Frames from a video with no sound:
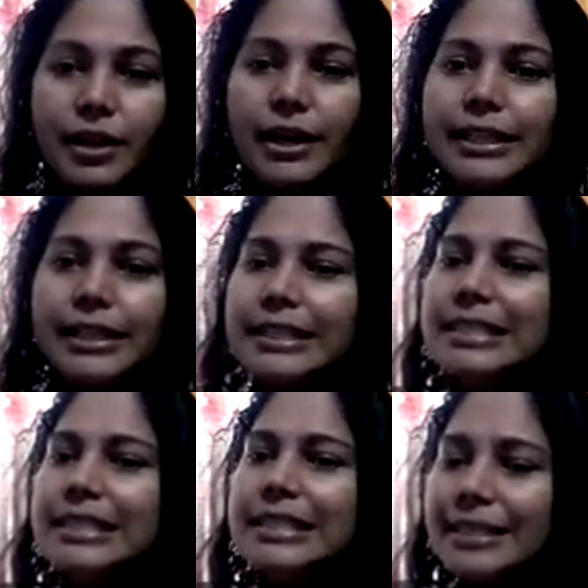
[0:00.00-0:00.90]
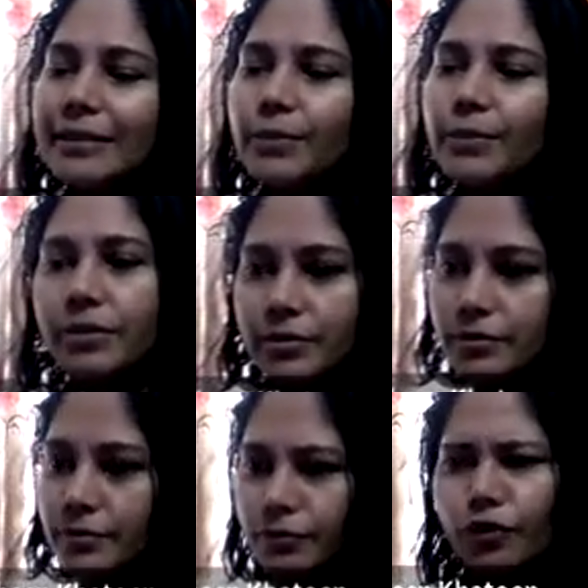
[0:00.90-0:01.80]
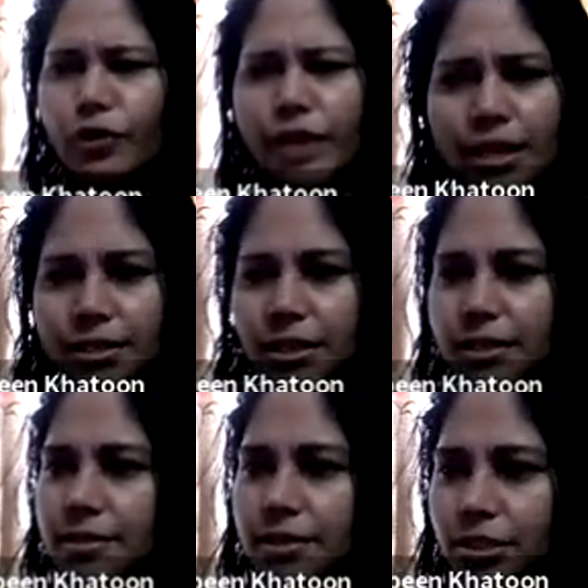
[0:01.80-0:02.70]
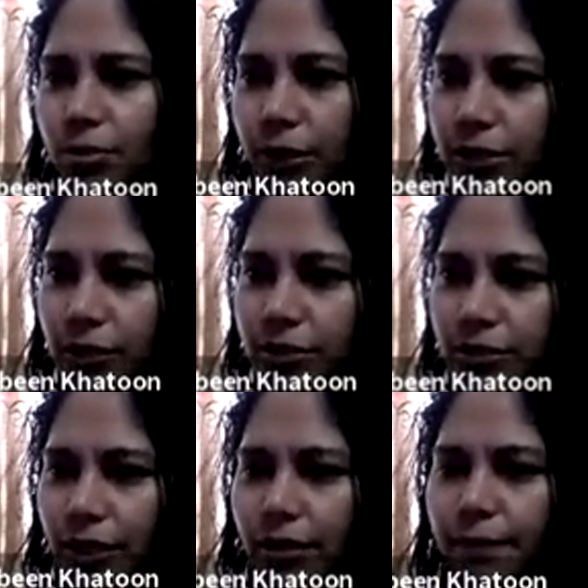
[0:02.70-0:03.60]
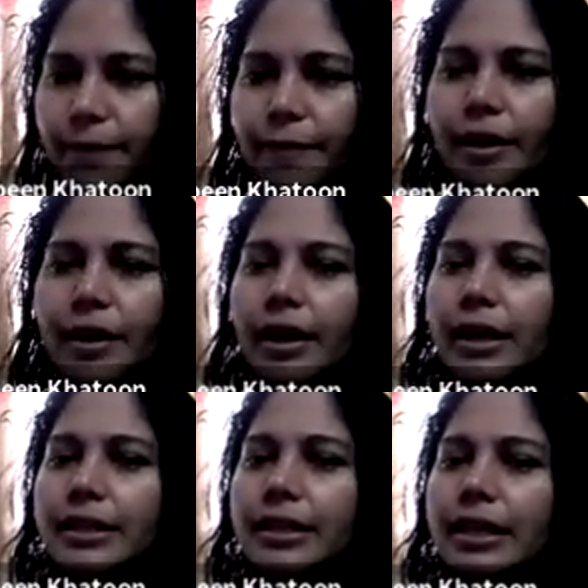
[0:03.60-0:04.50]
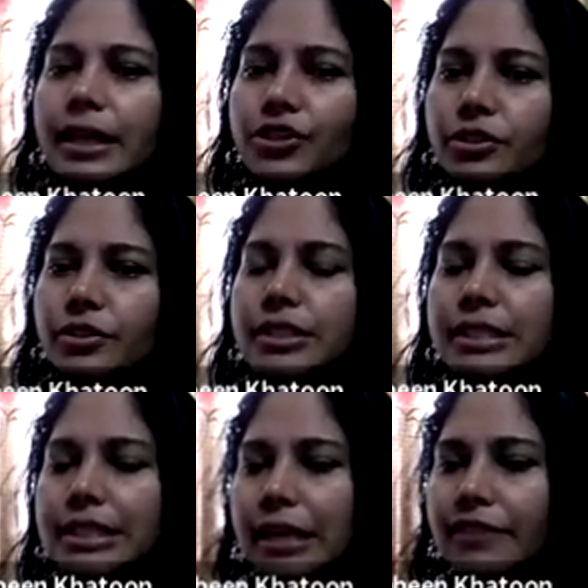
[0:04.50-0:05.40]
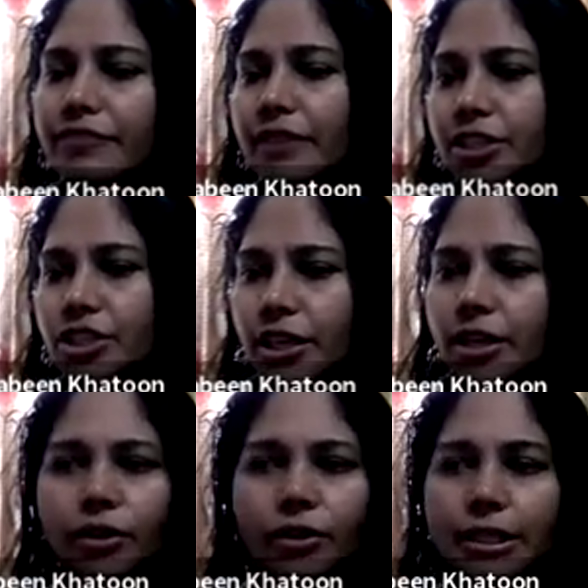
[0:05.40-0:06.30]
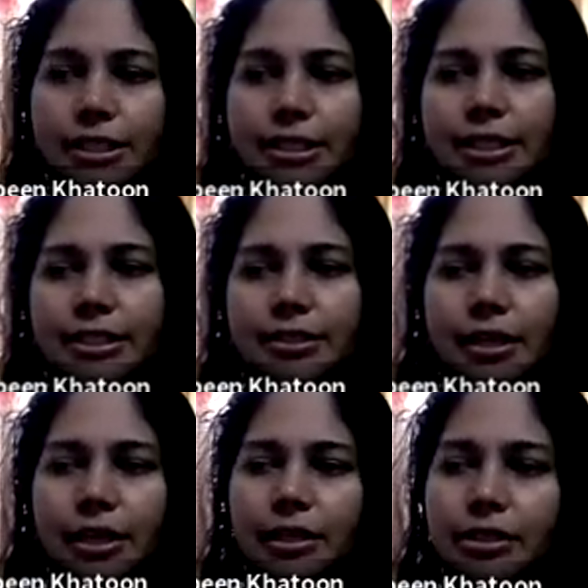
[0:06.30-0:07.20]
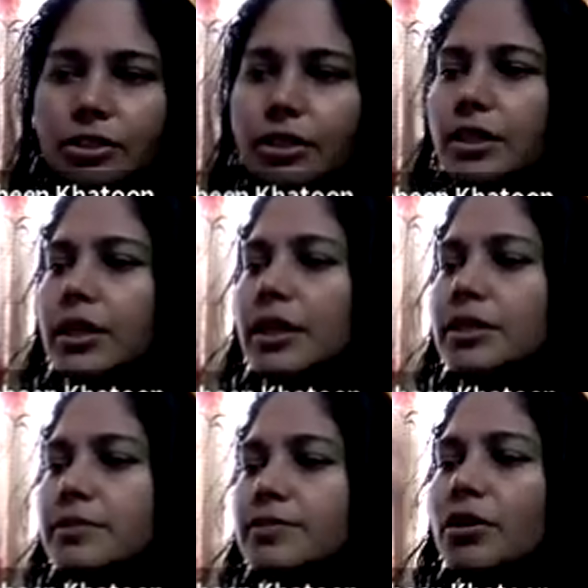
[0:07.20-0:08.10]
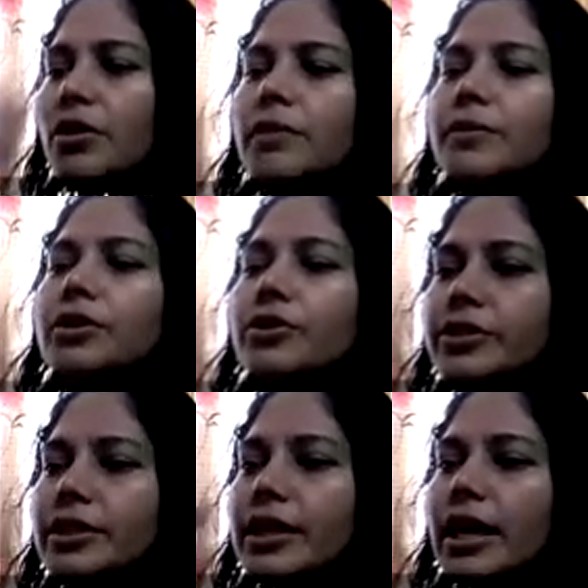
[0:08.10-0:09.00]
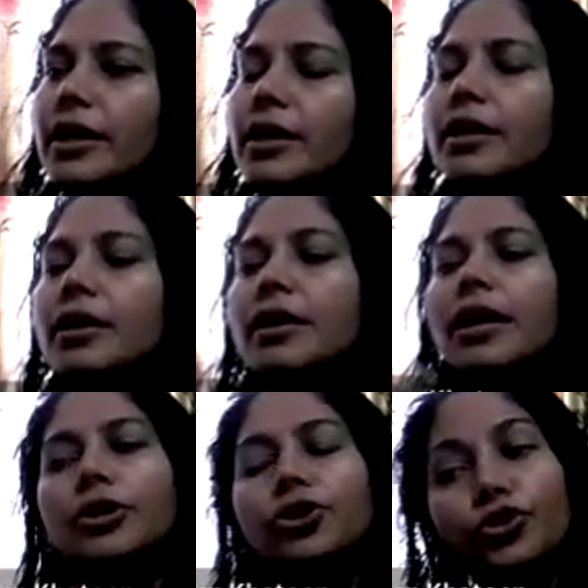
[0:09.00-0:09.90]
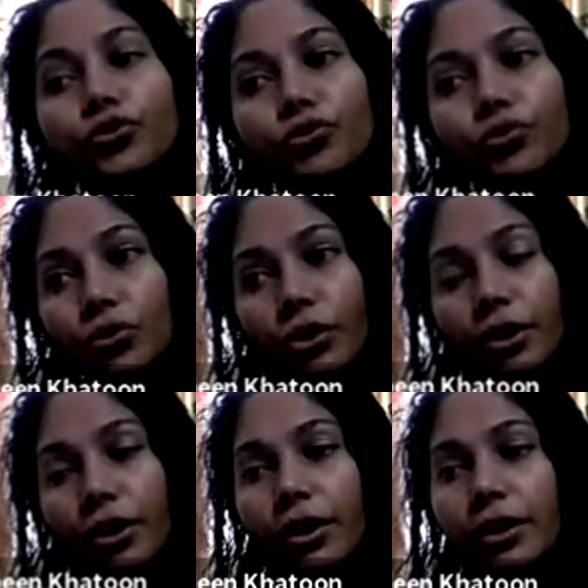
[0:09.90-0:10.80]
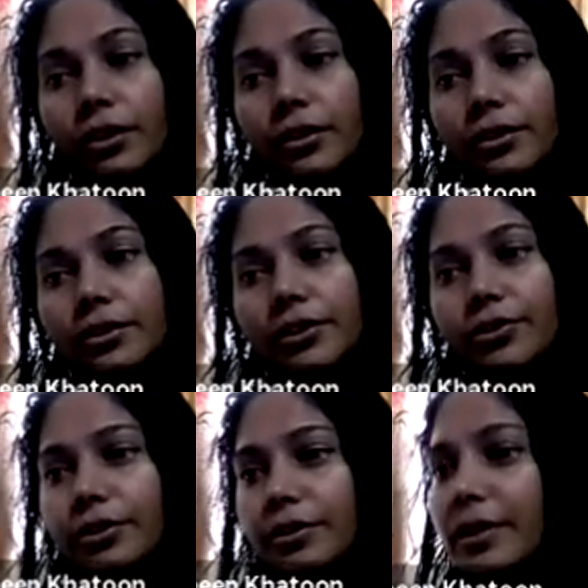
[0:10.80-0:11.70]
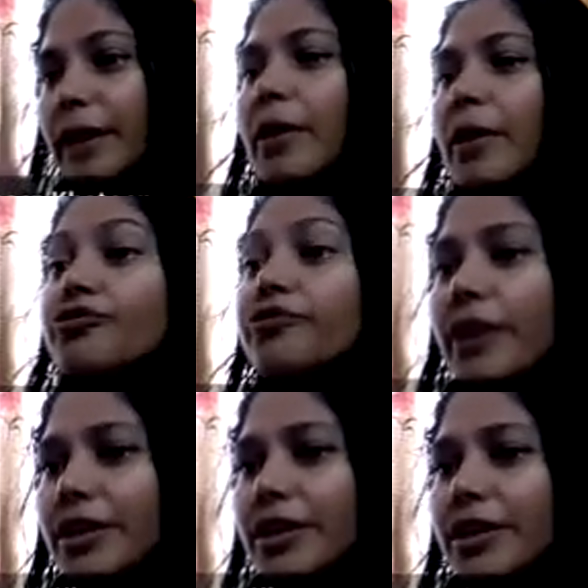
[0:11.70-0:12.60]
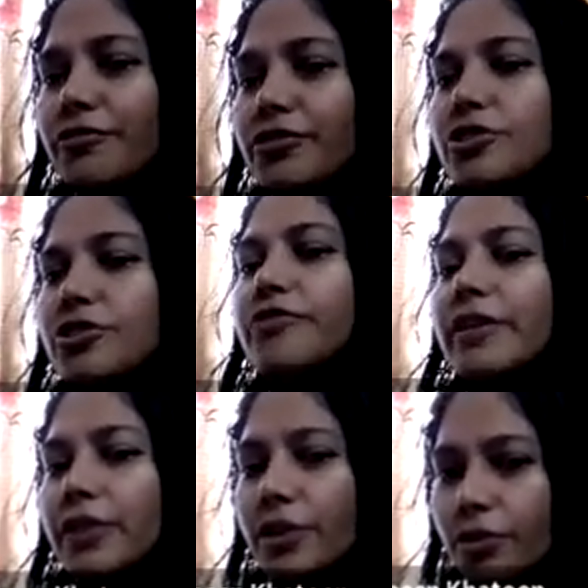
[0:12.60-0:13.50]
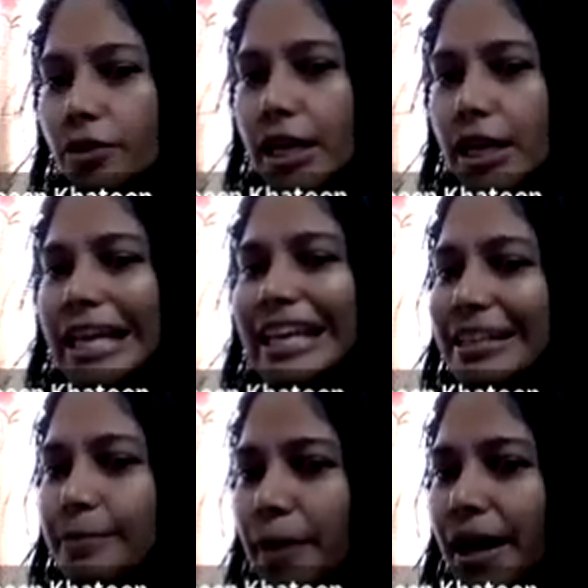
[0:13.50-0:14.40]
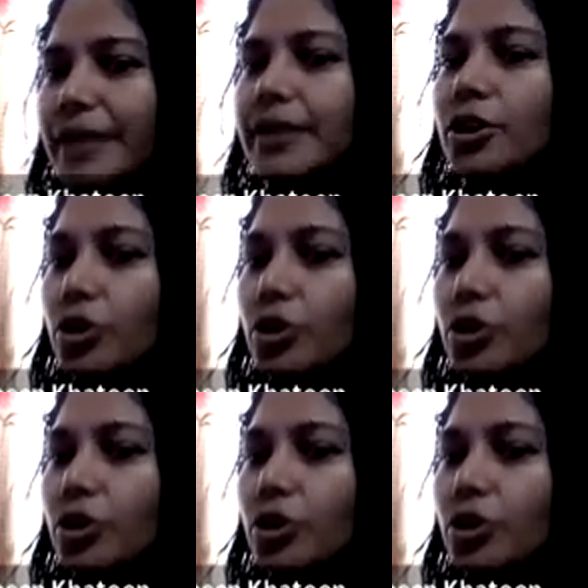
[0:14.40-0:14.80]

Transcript: and then sleep, for eight hours, six to eight hours a day. And then nature, sun, fresh air, all these. These actually gets absorbed in your skin and you, uh, you know, come out fresh, which is very, very good. Eat bad,